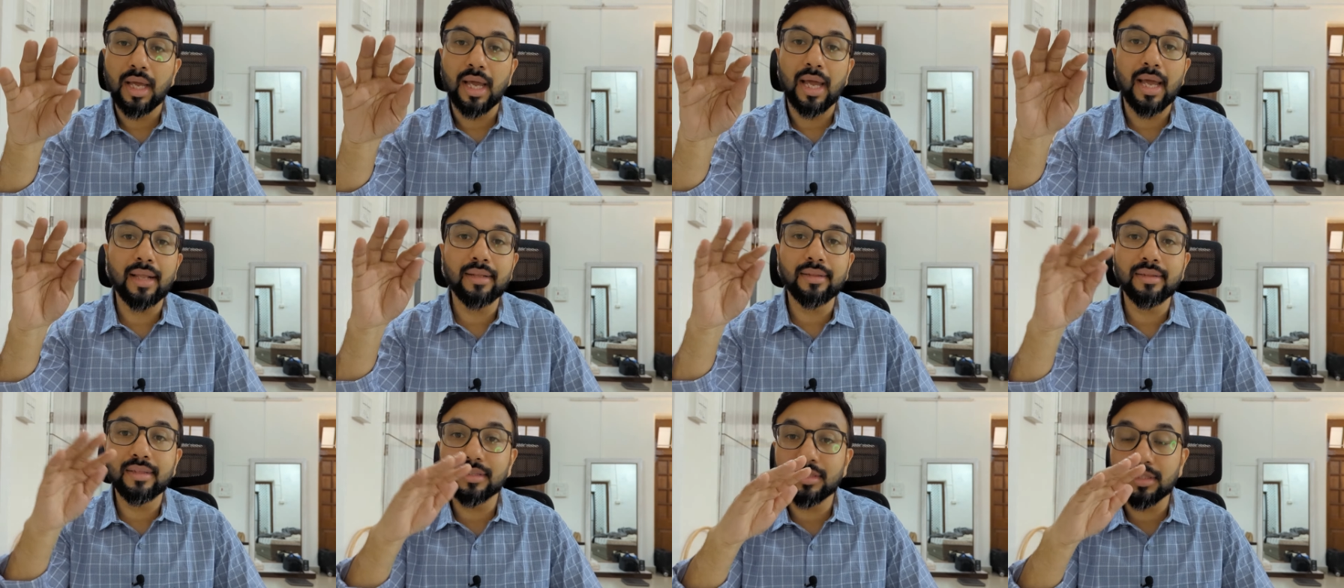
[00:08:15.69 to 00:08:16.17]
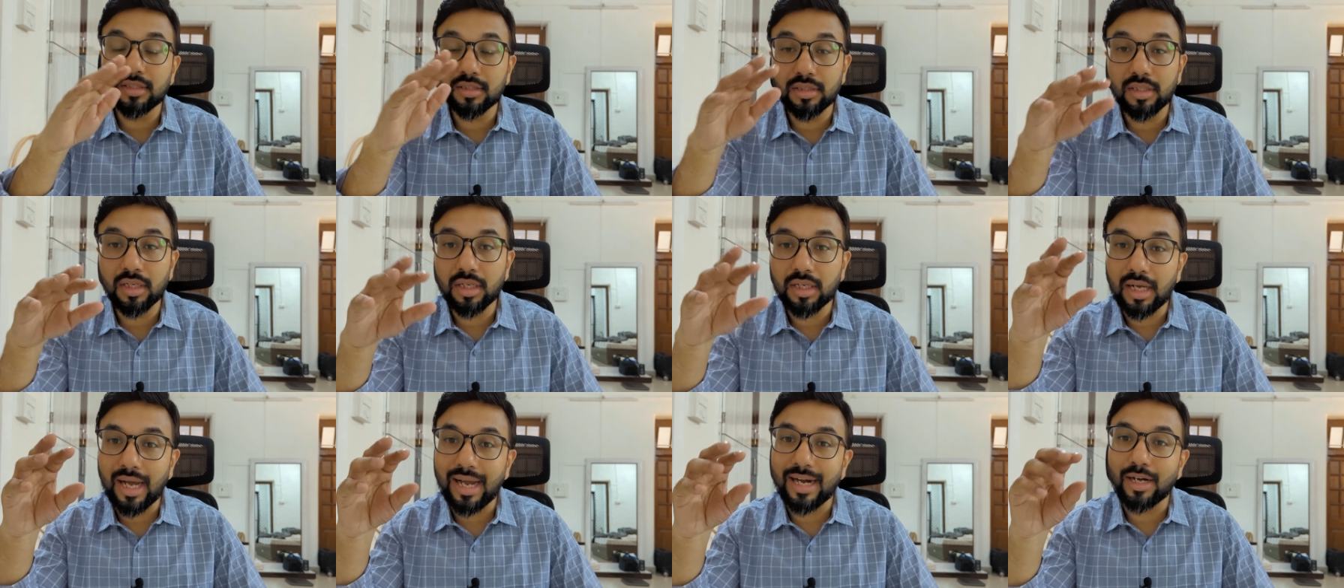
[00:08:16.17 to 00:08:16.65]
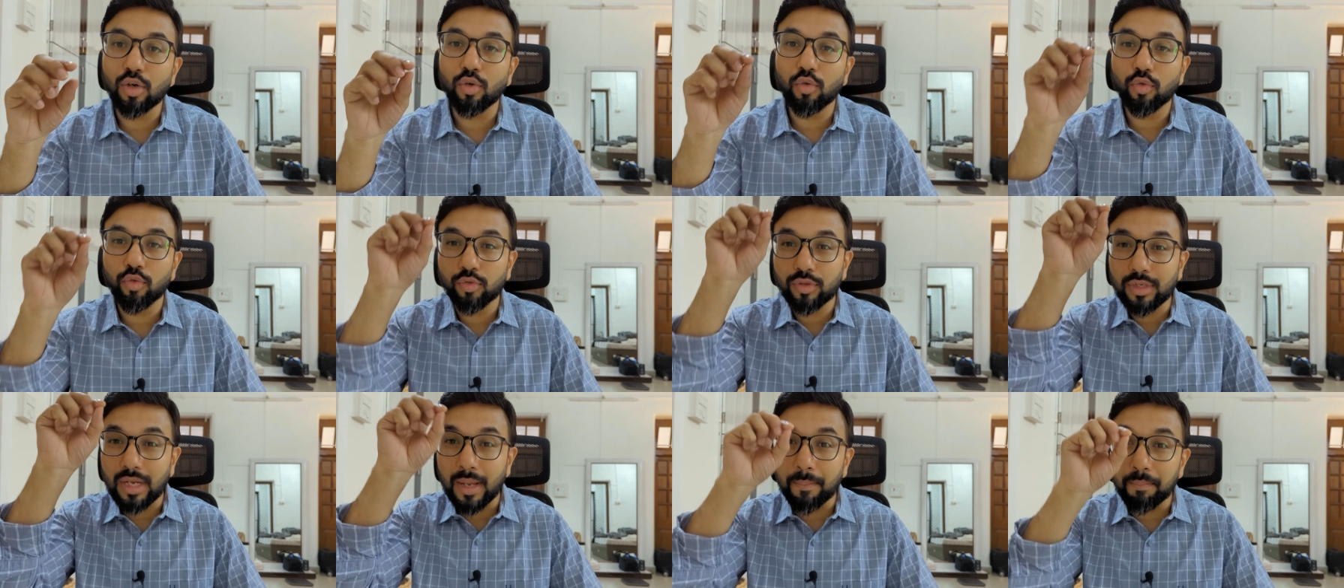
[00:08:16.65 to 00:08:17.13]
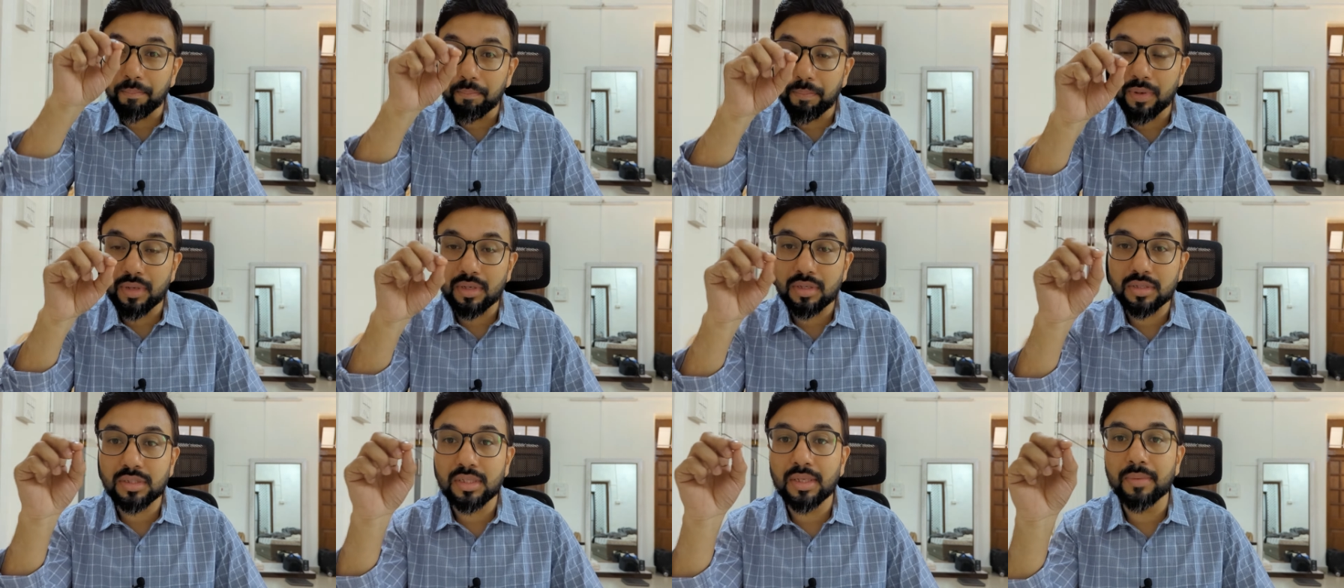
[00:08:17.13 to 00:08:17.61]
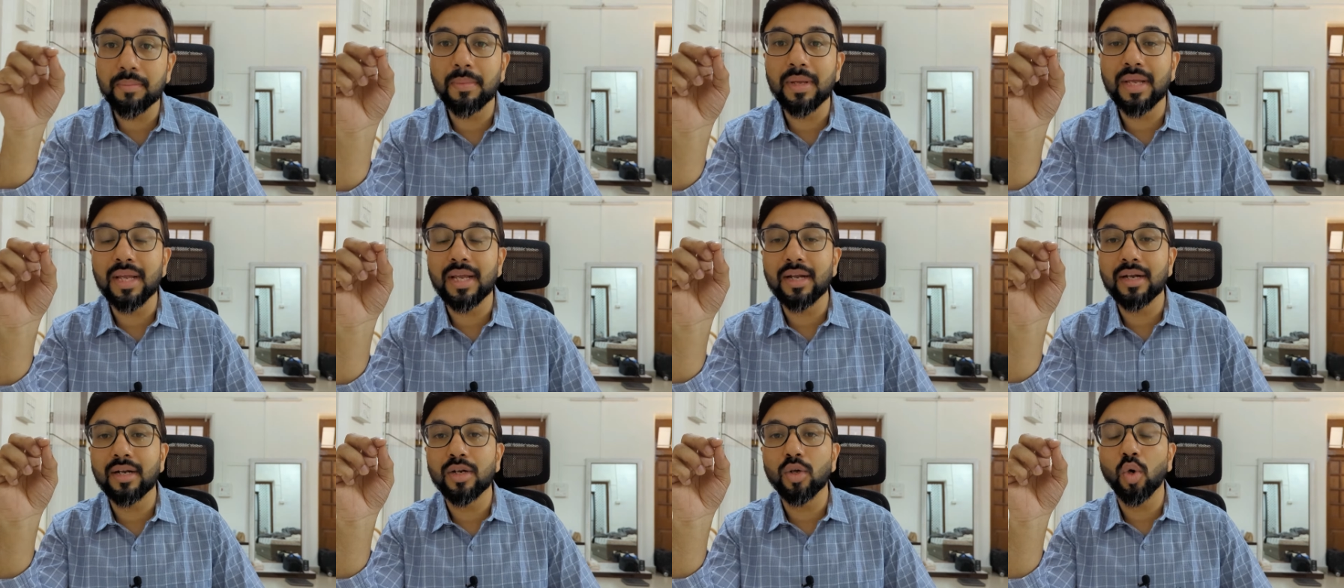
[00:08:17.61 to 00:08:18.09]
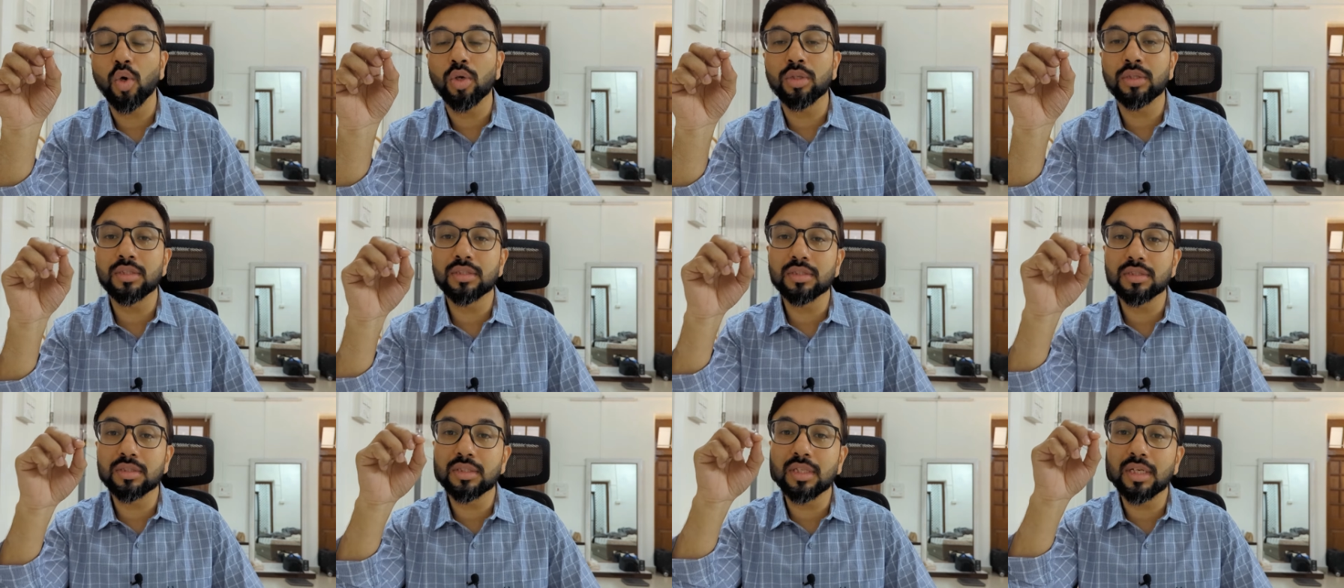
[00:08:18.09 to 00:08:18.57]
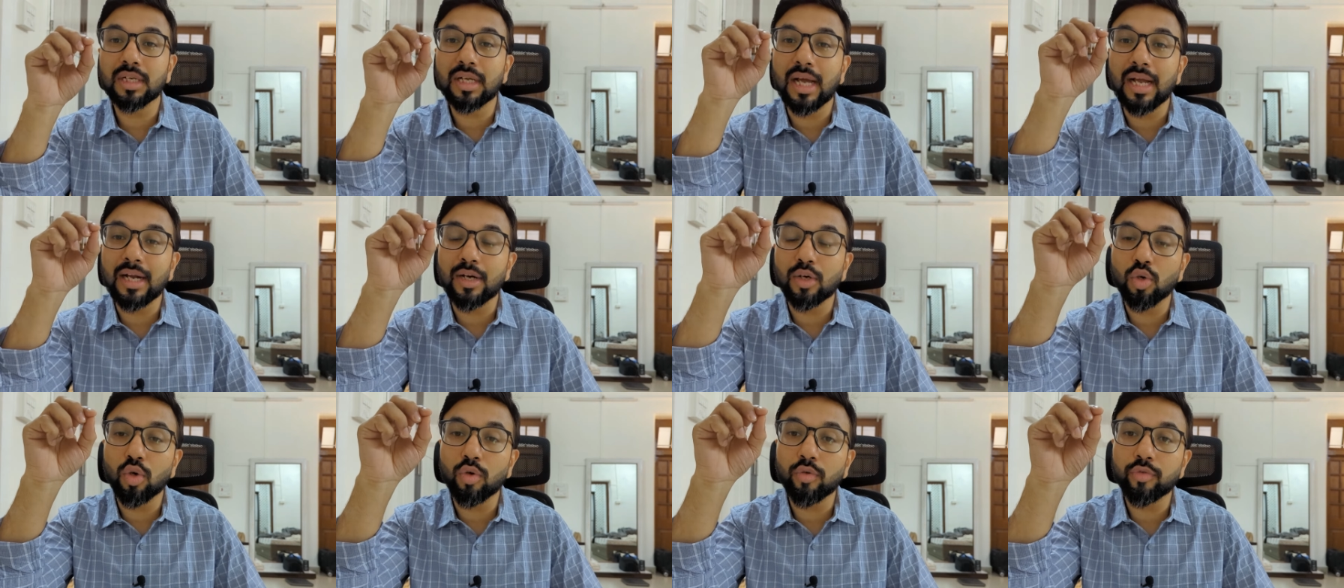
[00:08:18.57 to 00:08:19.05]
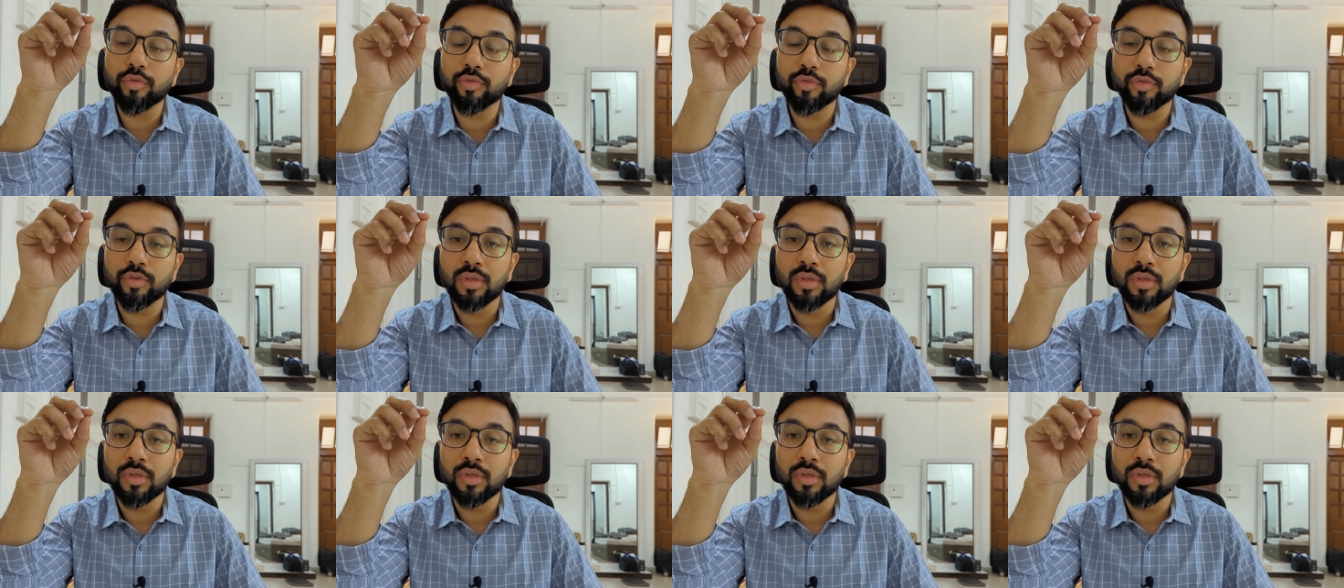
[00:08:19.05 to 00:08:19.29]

and this is the kind of temples they made, or this is the kind of